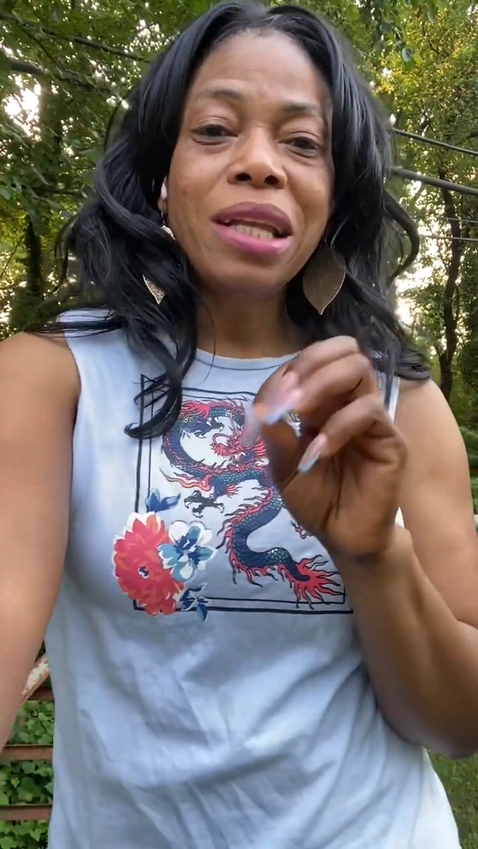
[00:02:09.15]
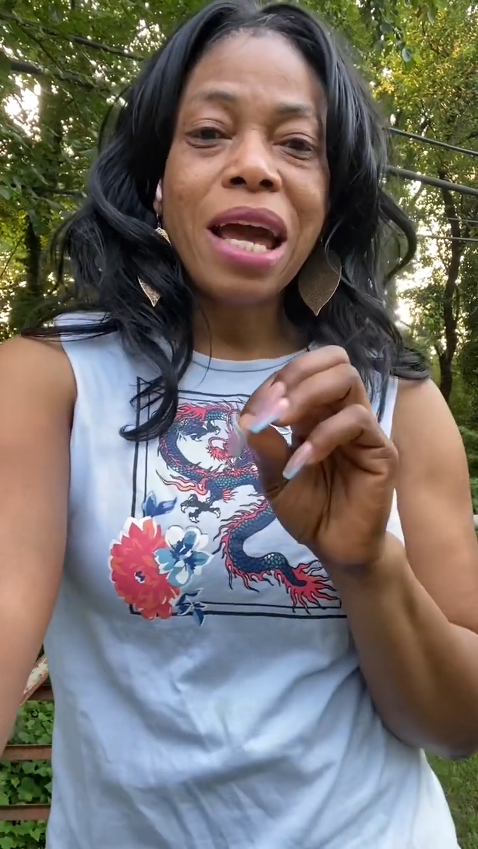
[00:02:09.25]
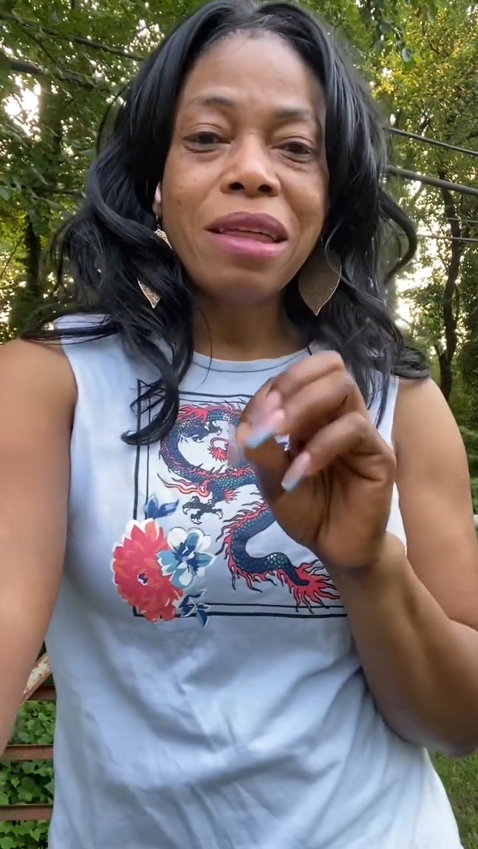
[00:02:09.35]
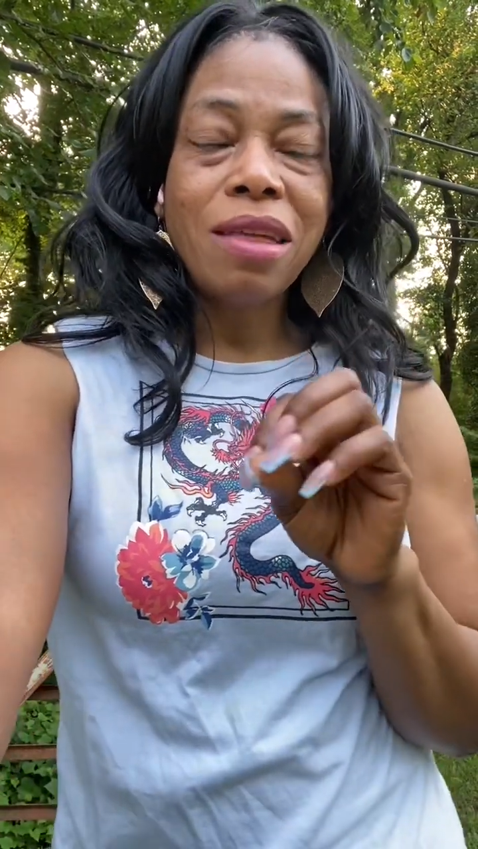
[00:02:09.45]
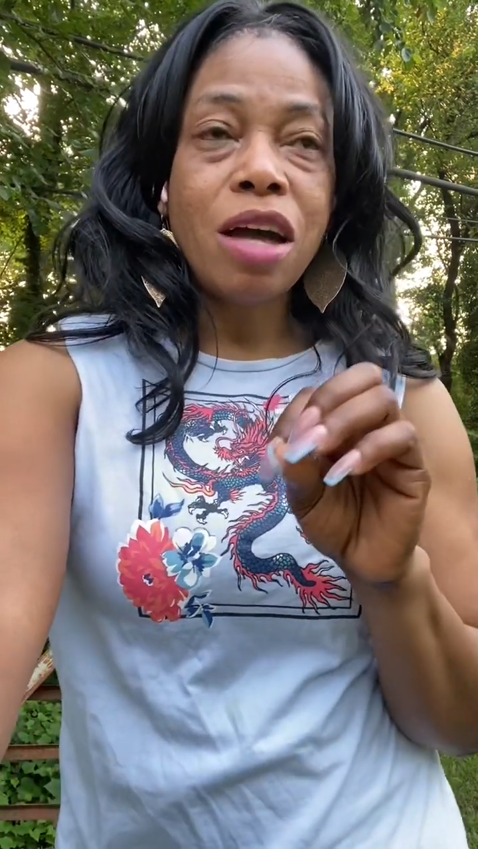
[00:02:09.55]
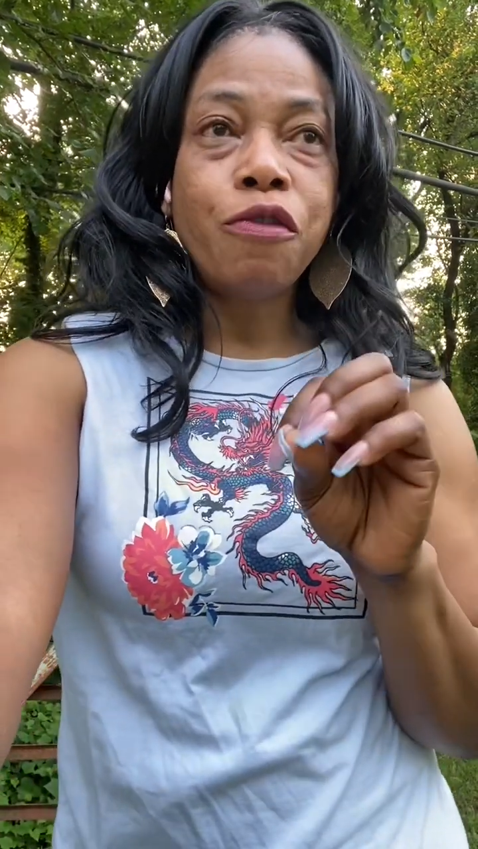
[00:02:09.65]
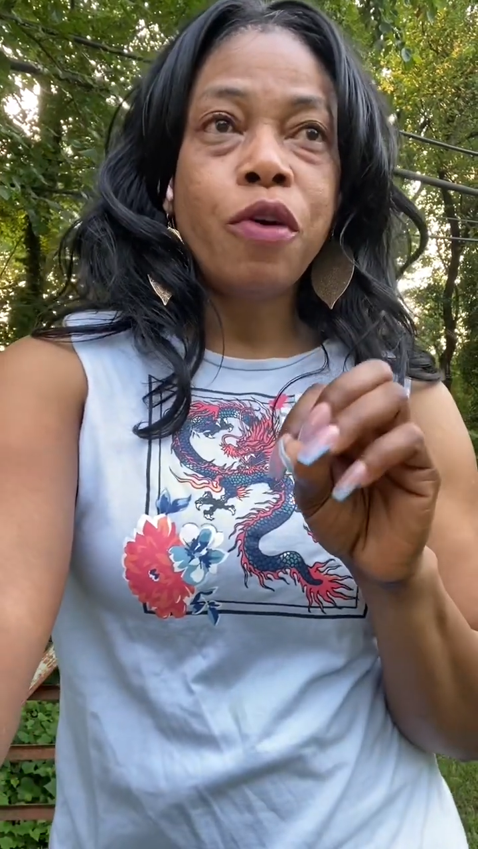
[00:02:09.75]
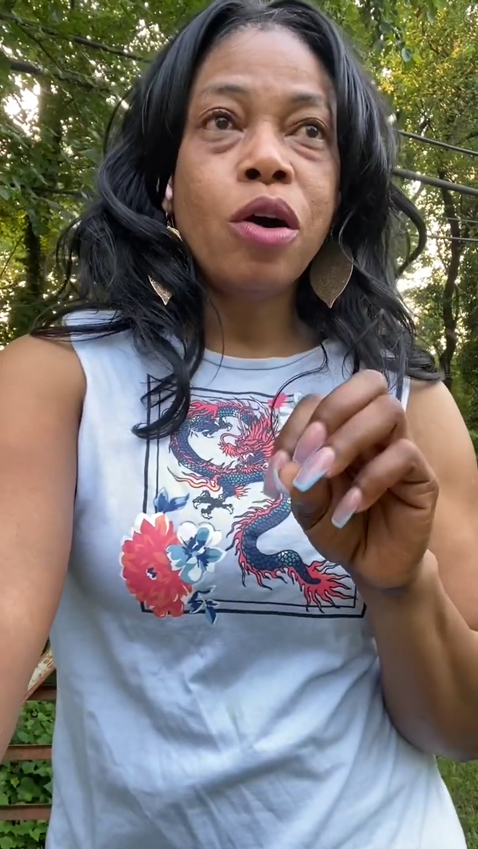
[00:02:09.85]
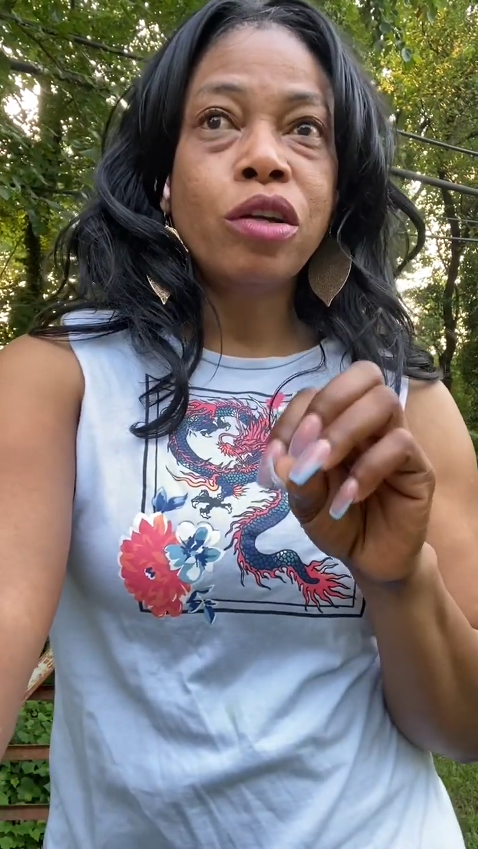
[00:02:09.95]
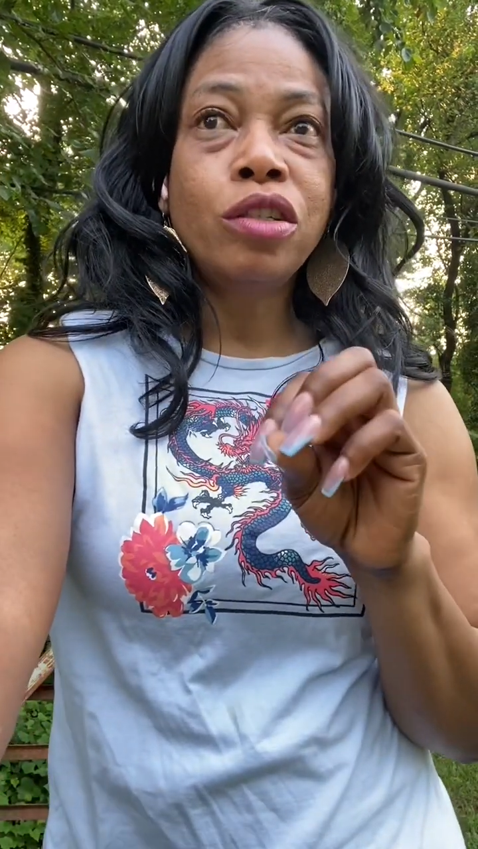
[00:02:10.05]
like that for
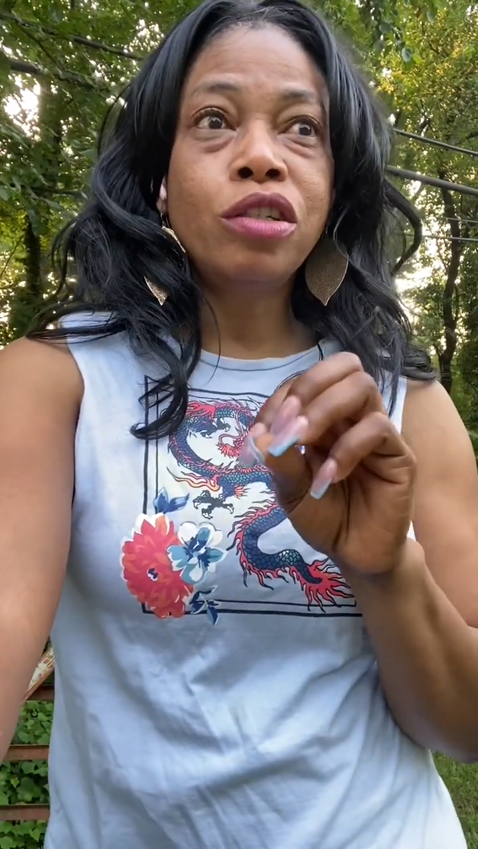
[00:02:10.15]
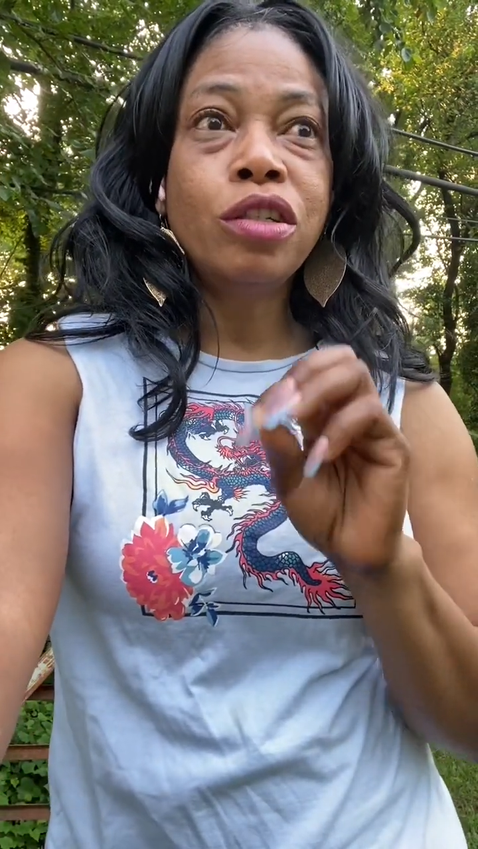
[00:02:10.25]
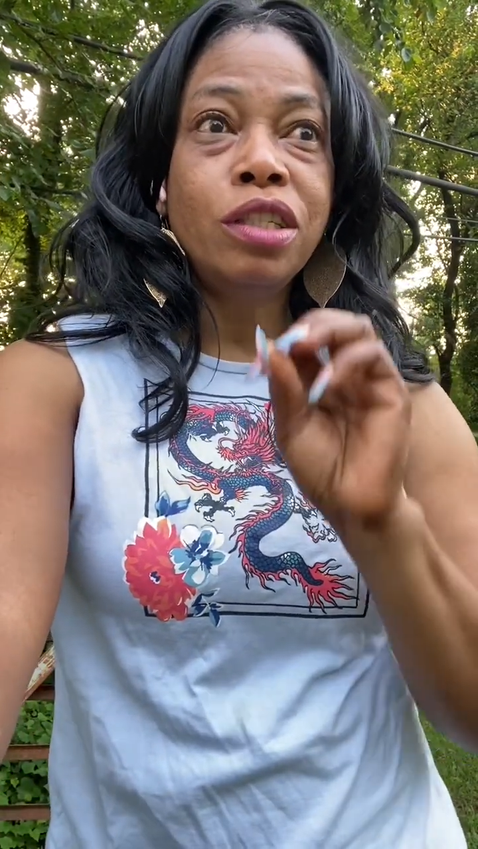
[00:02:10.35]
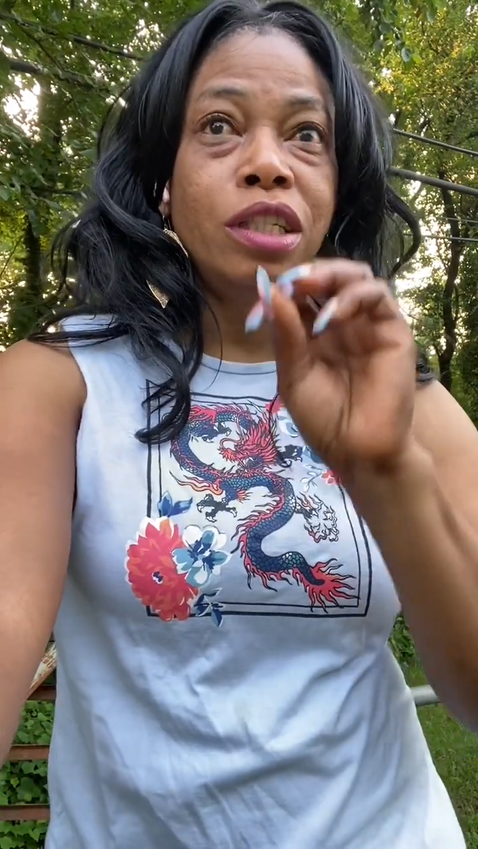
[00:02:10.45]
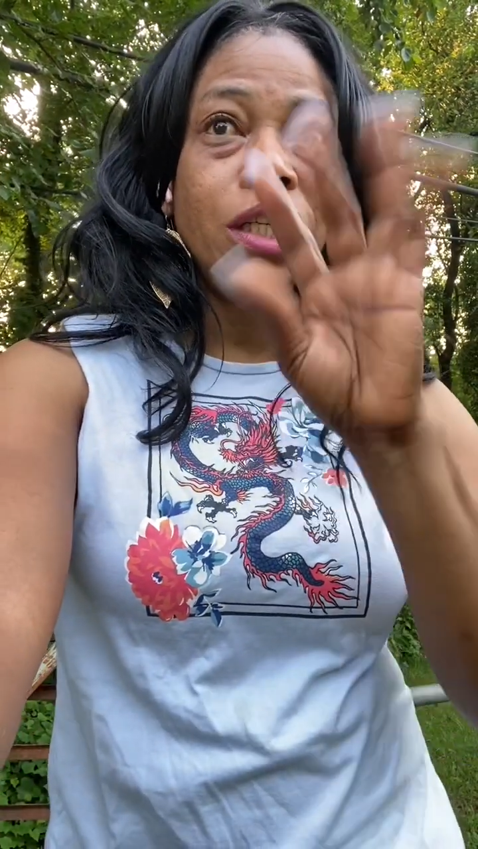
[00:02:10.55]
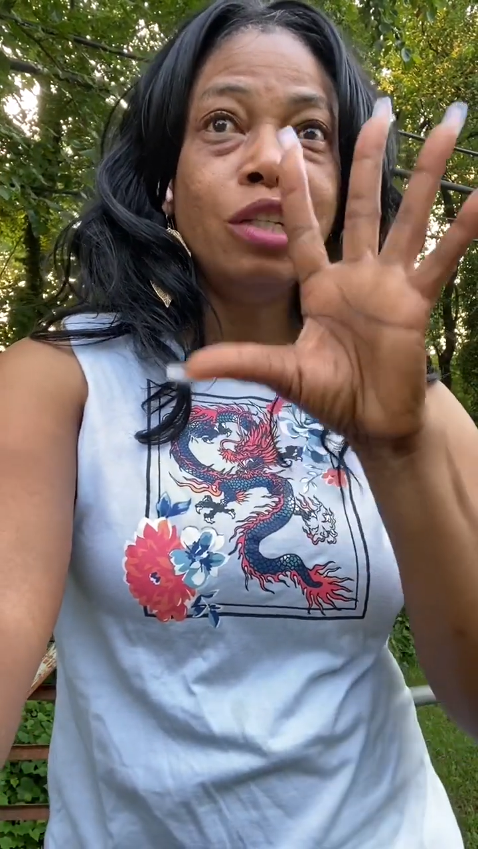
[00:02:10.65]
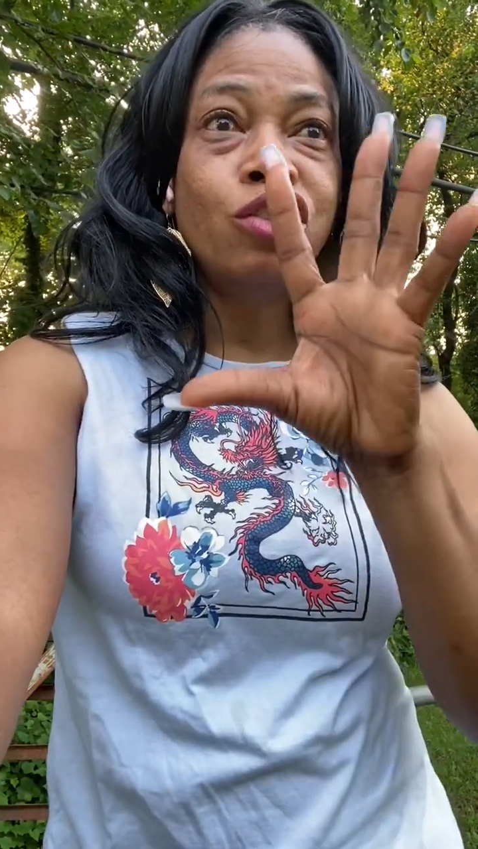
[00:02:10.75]
us to see,